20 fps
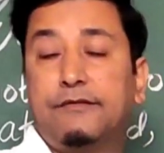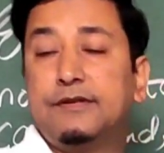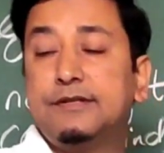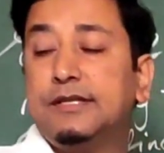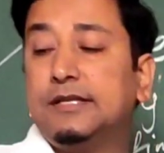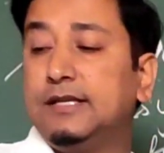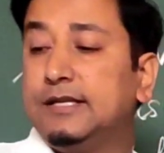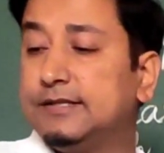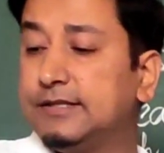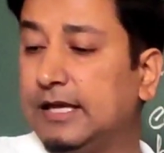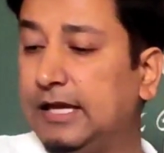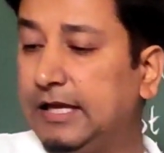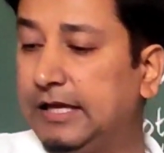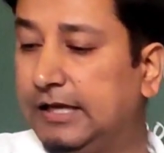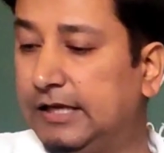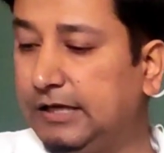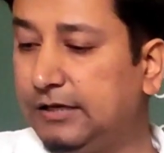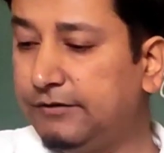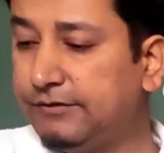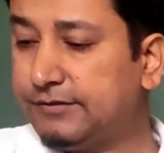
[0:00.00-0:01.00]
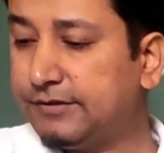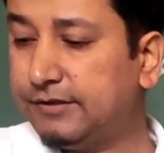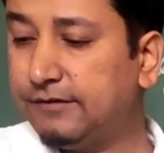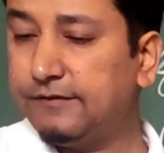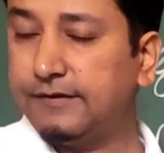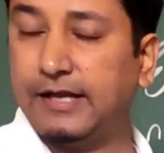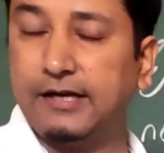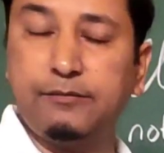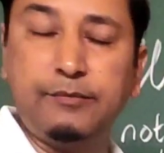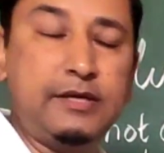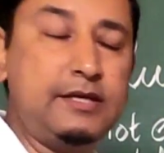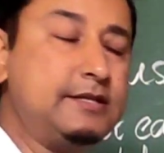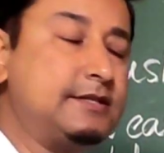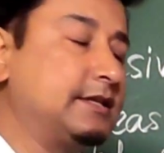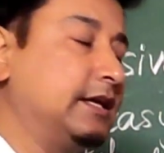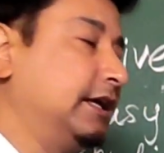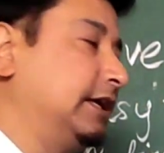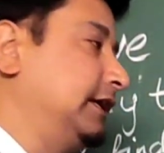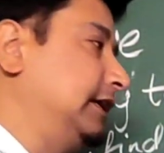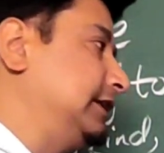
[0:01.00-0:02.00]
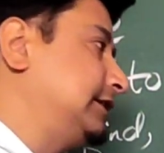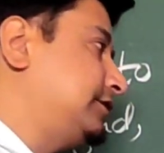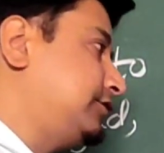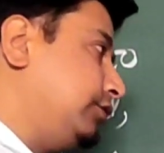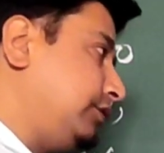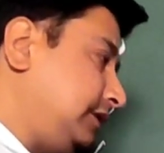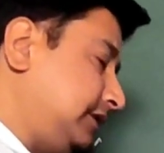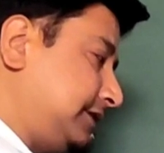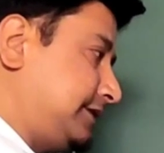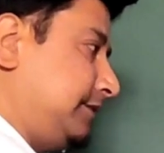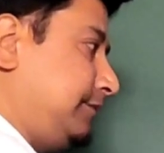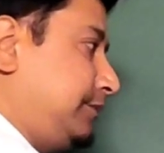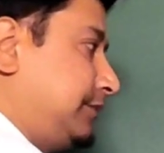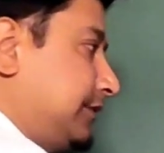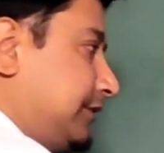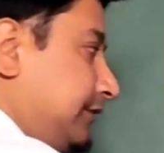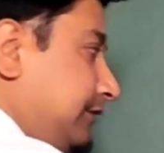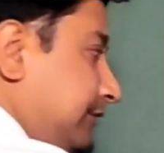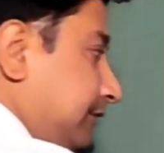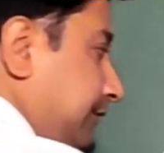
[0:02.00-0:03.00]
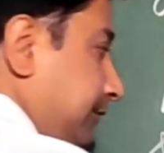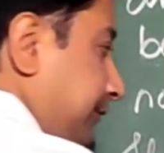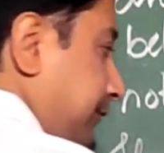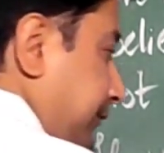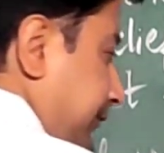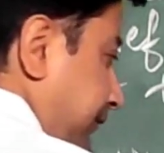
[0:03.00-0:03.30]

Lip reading: the vision is elusive. That means it's so deceptive.